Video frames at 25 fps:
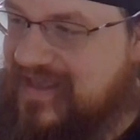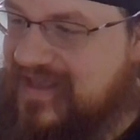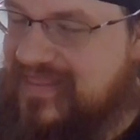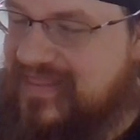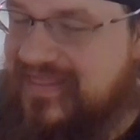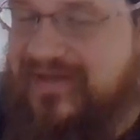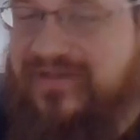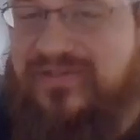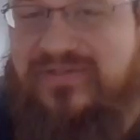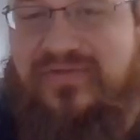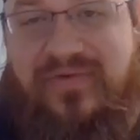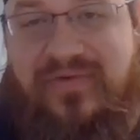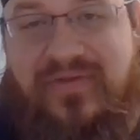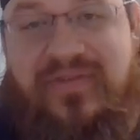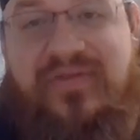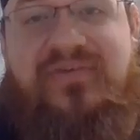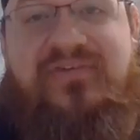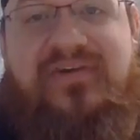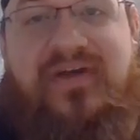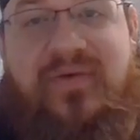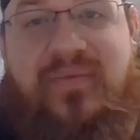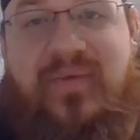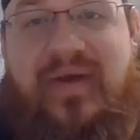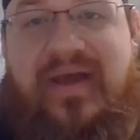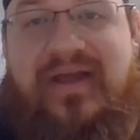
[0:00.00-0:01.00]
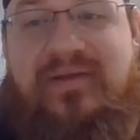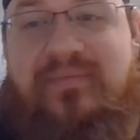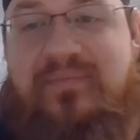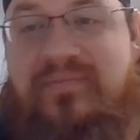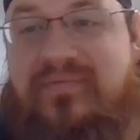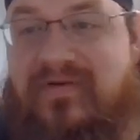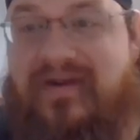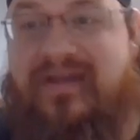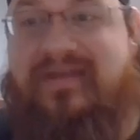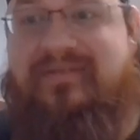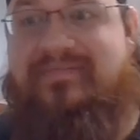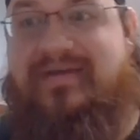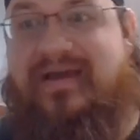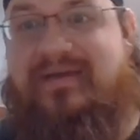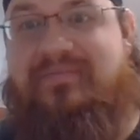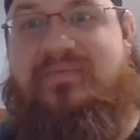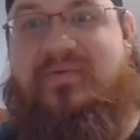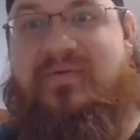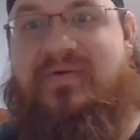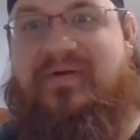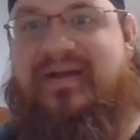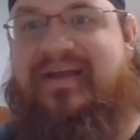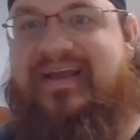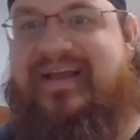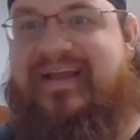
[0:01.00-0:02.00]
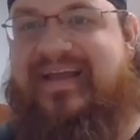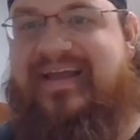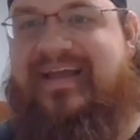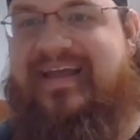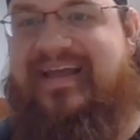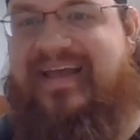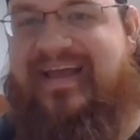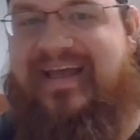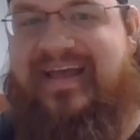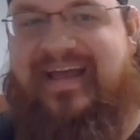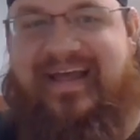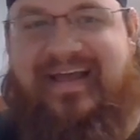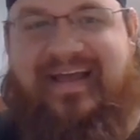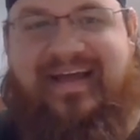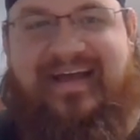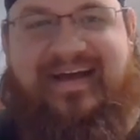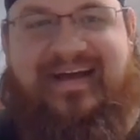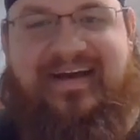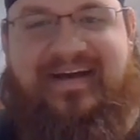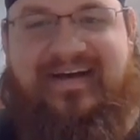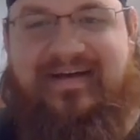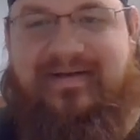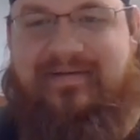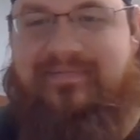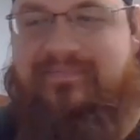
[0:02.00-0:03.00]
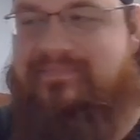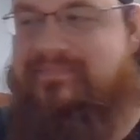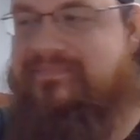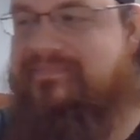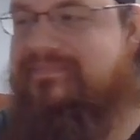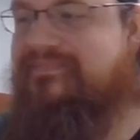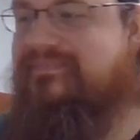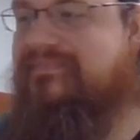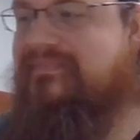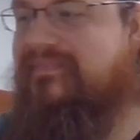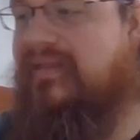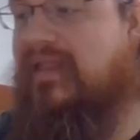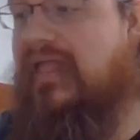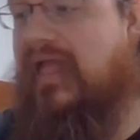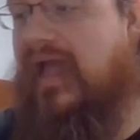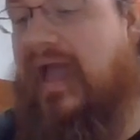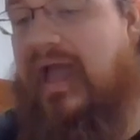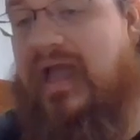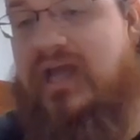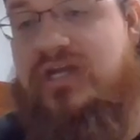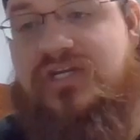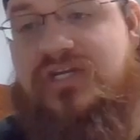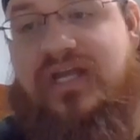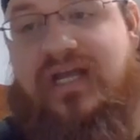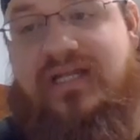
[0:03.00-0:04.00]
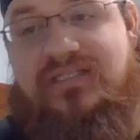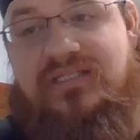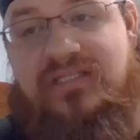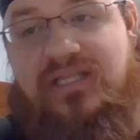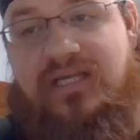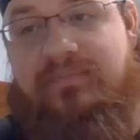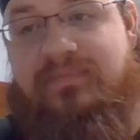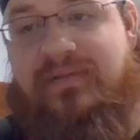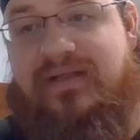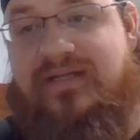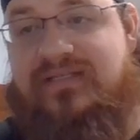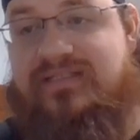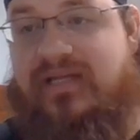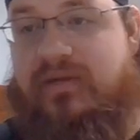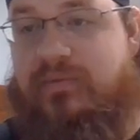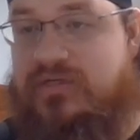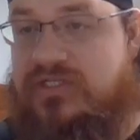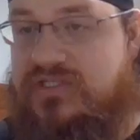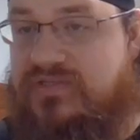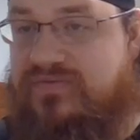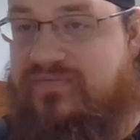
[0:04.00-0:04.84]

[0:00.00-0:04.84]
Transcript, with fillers: that was a really great way to brighten my morning. Uh, I actually got sleep last night, which is